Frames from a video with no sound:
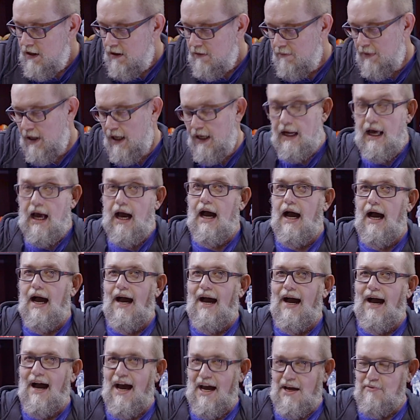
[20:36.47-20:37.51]
but
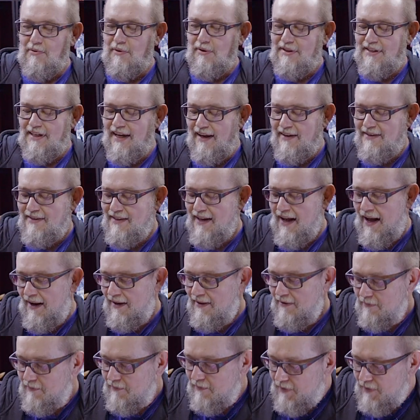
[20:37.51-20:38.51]
I will test that.